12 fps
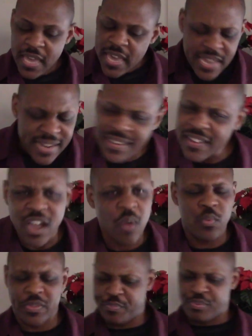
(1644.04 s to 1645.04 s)
He didn't
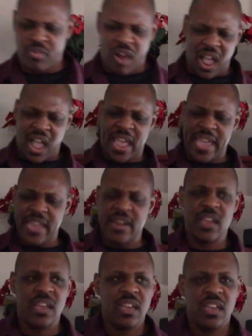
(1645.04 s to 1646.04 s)
come with pride.
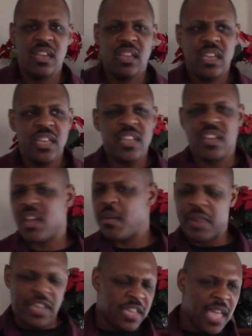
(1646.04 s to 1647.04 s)
He didn't come
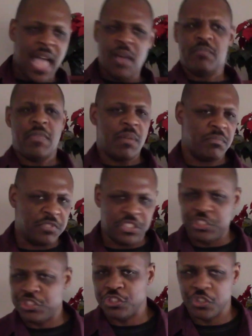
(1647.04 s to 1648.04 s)
like I, I
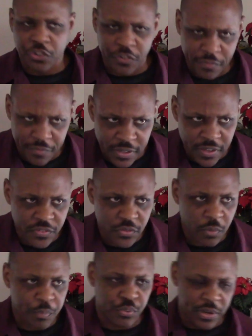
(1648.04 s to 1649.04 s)
deserve this
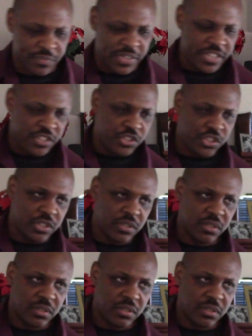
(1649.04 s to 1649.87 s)
or privilege.